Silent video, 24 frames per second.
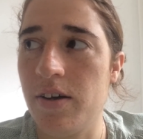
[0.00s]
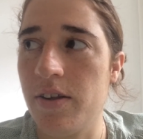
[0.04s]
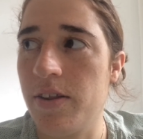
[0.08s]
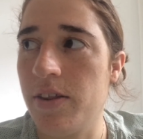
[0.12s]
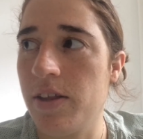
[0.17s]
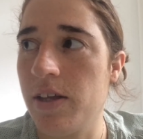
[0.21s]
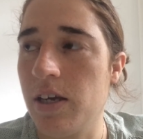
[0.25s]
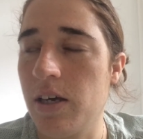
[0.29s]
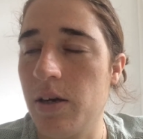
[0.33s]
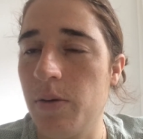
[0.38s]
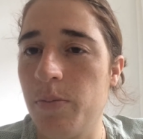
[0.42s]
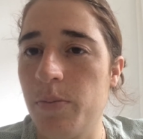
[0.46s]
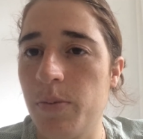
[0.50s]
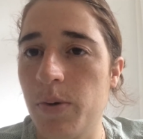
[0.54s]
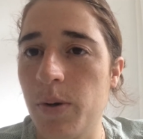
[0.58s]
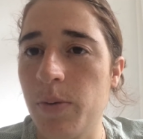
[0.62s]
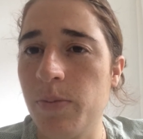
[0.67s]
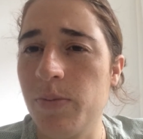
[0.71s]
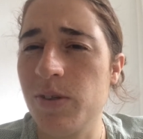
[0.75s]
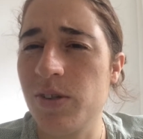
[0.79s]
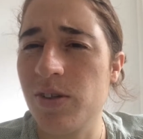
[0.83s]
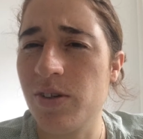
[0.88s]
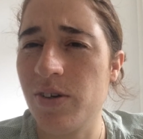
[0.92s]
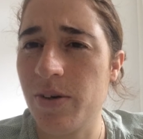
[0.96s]
thinking
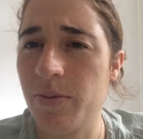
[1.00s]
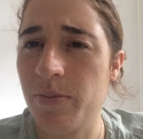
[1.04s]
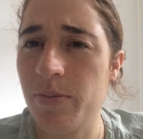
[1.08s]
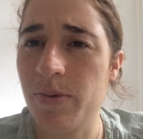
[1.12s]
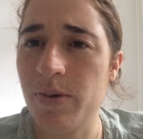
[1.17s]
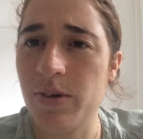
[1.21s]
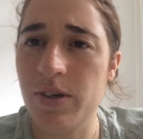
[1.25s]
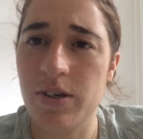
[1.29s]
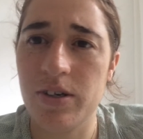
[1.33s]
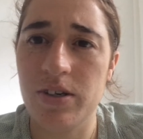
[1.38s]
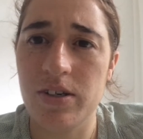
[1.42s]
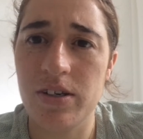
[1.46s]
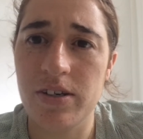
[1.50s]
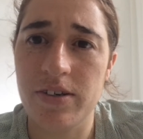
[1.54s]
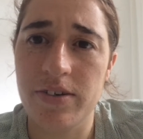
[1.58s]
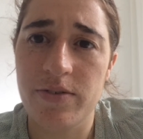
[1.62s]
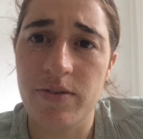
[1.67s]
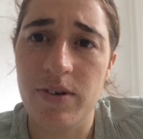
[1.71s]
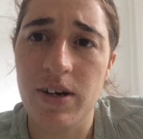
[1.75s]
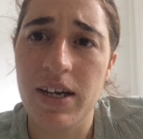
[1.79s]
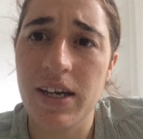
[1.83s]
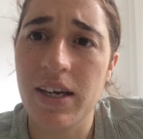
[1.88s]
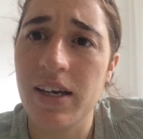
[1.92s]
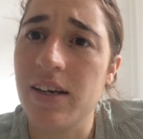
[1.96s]
prompts, so I'm
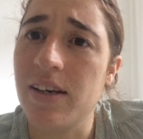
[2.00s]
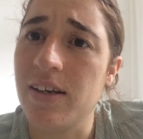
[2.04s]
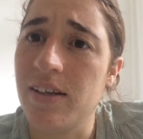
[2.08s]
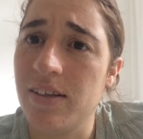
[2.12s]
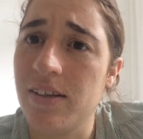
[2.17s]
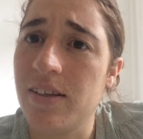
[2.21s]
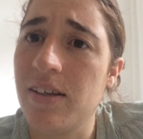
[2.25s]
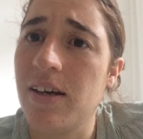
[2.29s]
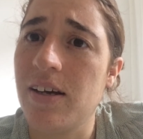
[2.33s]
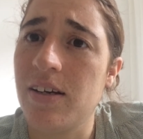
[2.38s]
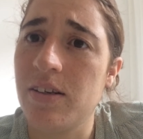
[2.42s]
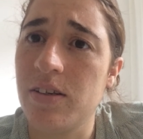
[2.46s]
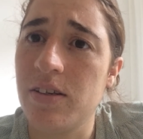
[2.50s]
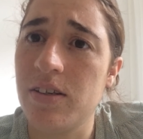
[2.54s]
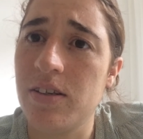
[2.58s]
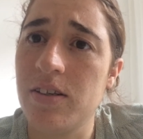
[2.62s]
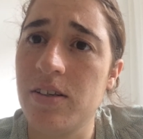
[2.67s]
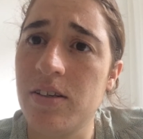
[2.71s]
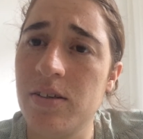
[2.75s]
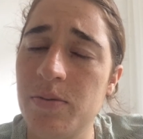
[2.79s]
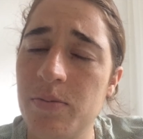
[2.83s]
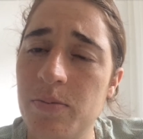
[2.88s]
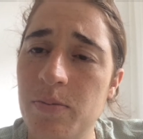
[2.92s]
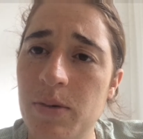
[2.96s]
liking it that
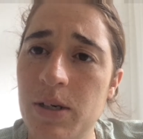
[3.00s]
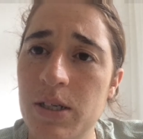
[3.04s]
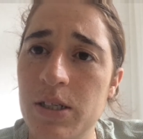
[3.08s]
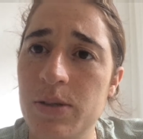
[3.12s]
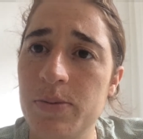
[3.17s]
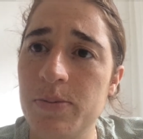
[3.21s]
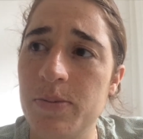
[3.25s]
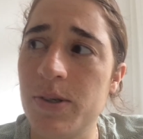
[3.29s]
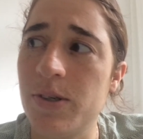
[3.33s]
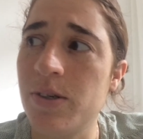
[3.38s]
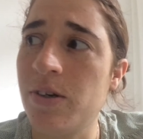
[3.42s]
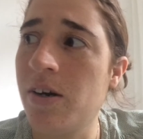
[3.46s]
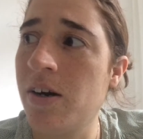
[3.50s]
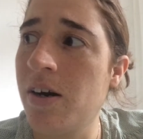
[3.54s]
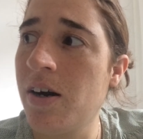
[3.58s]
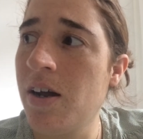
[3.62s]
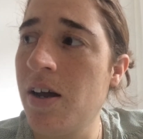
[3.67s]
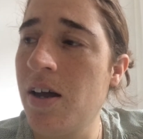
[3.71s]
much more.